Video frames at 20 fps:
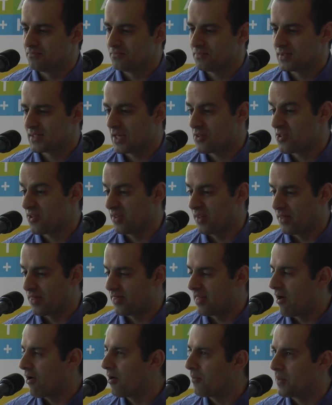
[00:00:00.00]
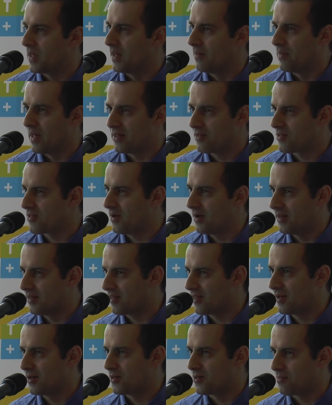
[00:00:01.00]
essentially therapy based on
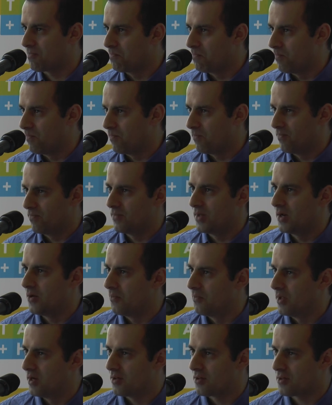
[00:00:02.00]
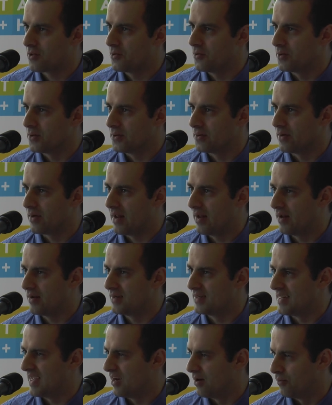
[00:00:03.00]
such, you know, minuscule
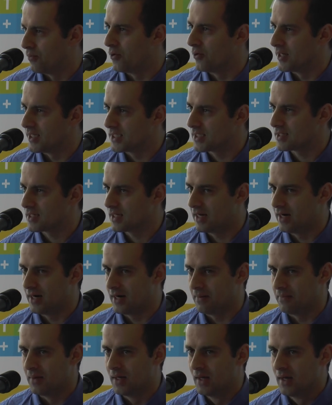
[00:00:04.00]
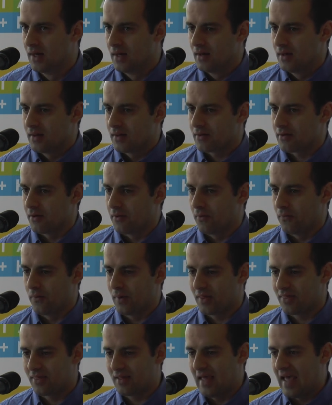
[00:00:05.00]
data points? So
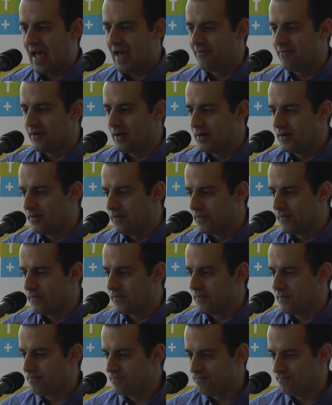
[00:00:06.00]
with the advent of,